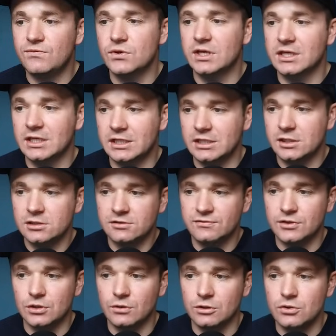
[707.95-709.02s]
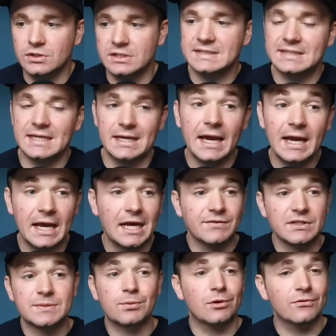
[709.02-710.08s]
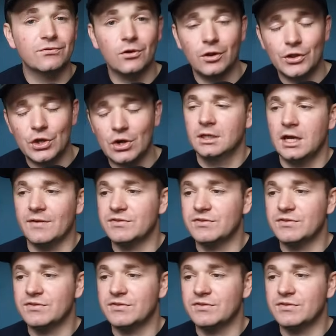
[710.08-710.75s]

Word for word: if you can get an interview and you can say, hey, I have this portfolio, I've,